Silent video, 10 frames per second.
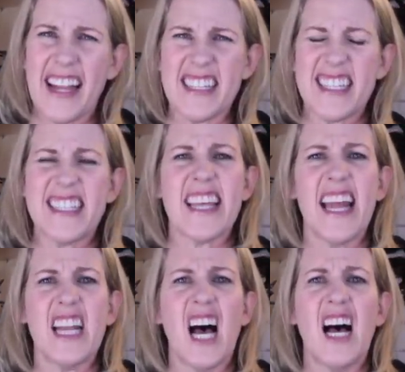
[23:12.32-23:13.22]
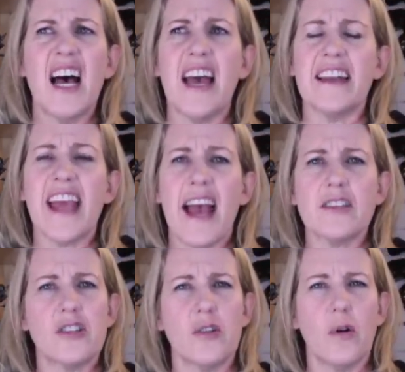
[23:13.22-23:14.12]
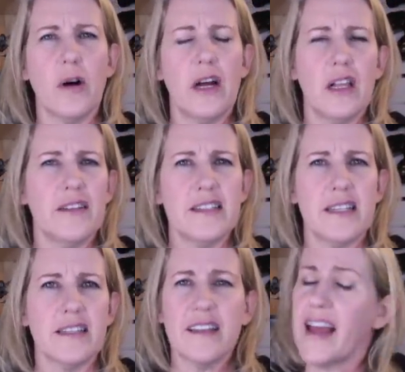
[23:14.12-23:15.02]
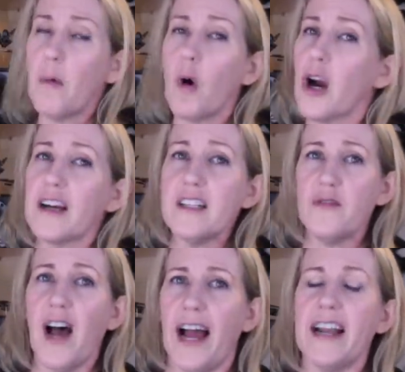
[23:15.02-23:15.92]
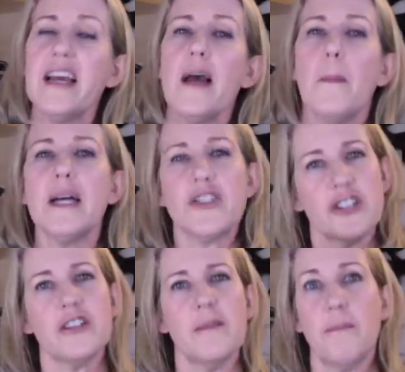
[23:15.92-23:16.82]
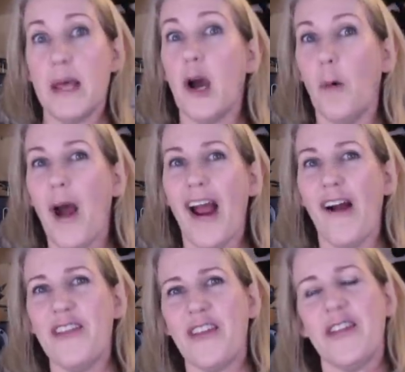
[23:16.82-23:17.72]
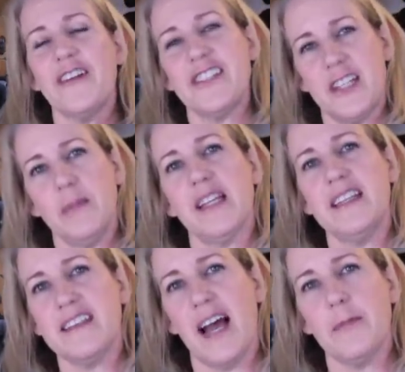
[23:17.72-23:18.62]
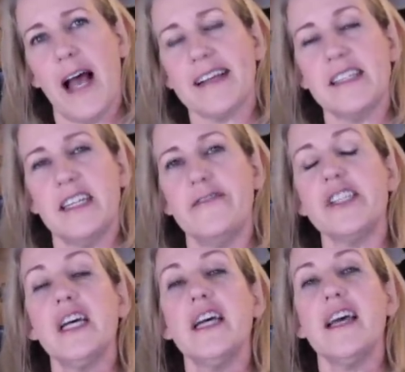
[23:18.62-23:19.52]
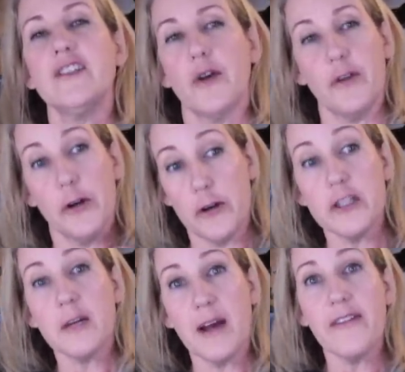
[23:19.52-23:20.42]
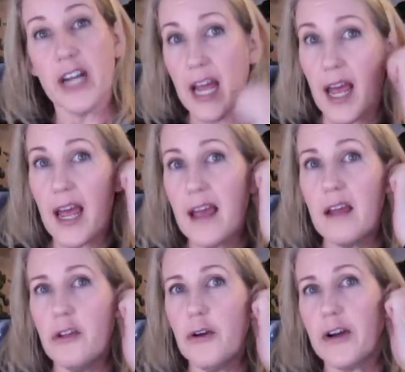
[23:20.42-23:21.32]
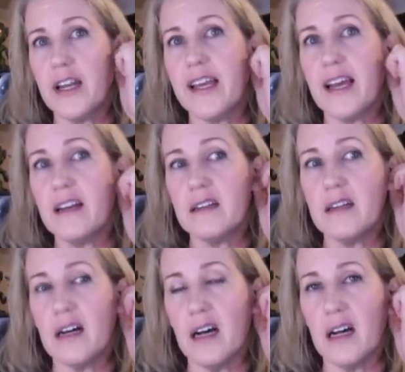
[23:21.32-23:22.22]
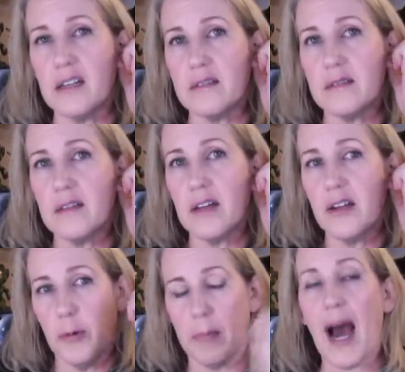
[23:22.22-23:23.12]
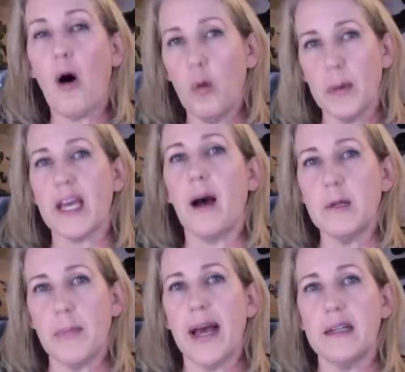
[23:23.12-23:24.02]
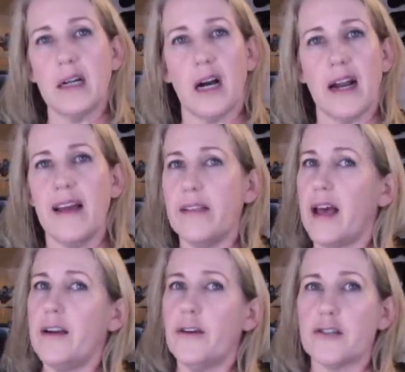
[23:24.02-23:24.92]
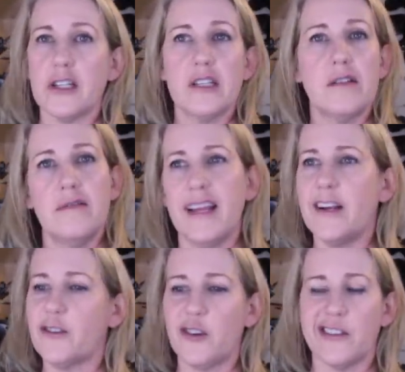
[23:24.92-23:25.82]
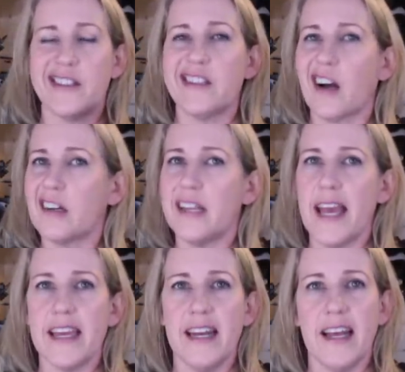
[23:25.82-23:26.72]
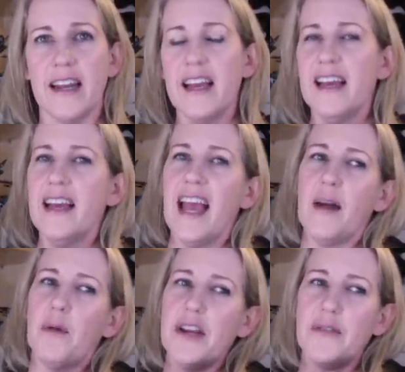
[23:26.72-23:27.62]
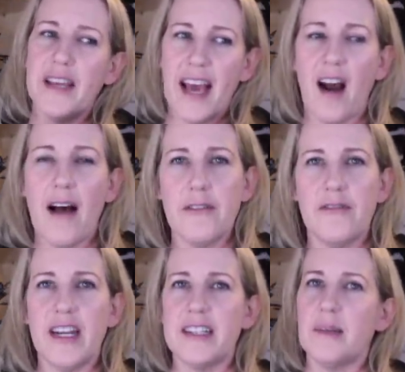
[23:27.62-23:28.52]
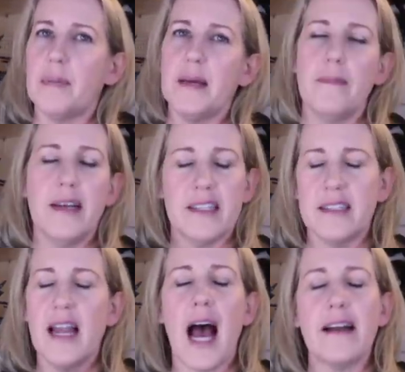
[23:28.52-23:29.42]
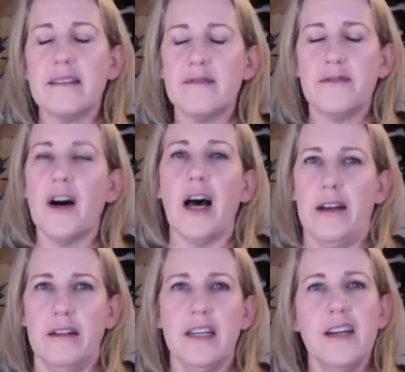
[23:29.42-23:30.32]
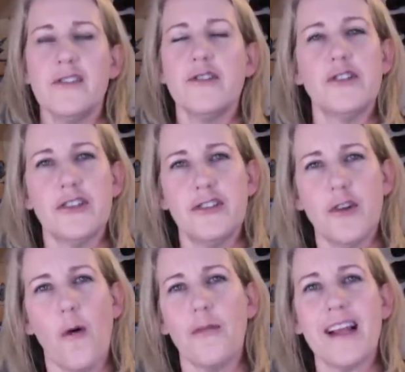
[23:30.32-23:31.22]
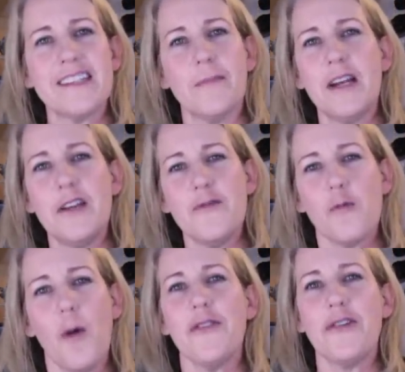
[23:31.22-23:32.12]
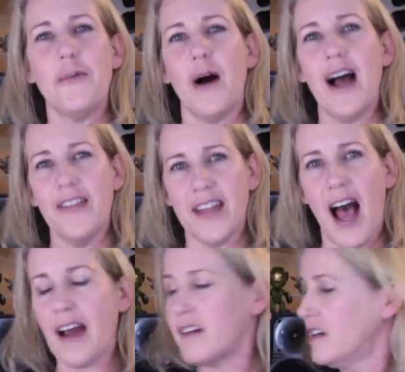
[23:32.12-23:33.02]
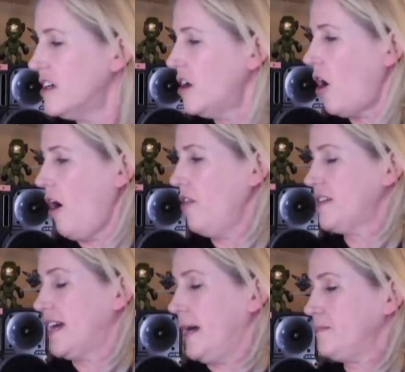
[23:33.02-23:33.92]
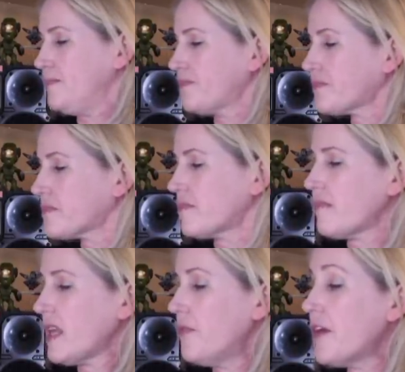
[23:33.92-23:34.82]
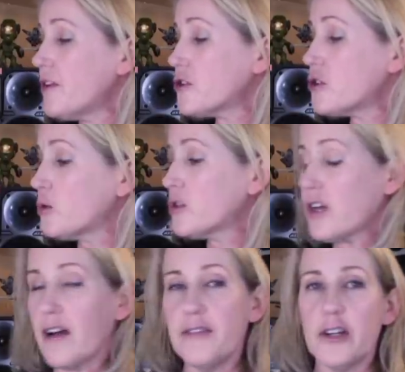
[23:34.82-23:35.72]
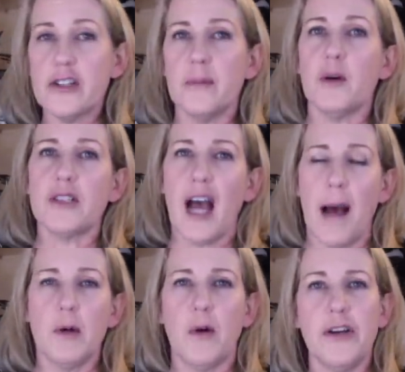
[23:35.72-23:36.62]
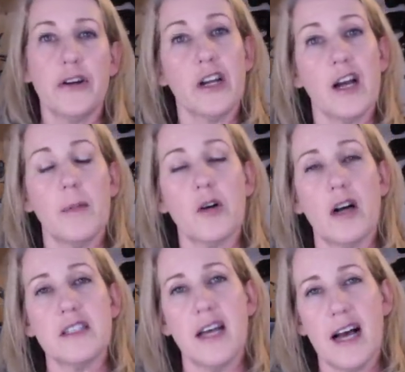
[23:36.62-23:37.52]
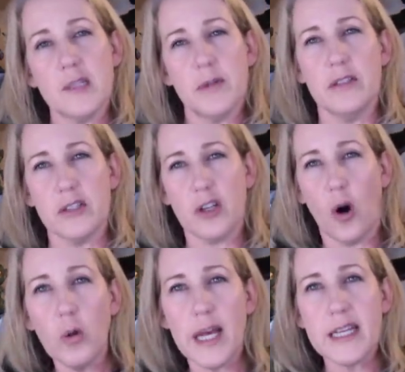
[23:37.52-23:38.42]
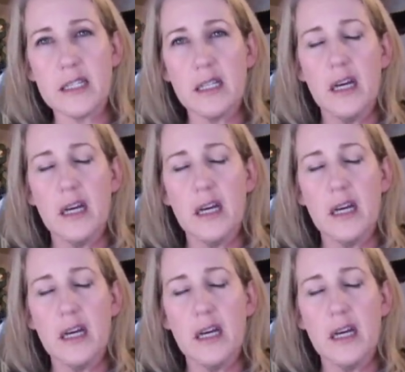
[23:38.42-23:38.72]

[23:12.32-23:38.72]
and senna and castor oil and these things, and they work. It's fine, but just be aware that they're stimulant type laxatives. So if you're using them every day, you're going to get your bowel will become dependent on it, and then you're sort of stuck taking it. And when you get off of it, it's not fun. So just don't. That's something to use once in a while, not all the time. Then there's stool softeners. The most common one you're going to come across in the hospital is Colace.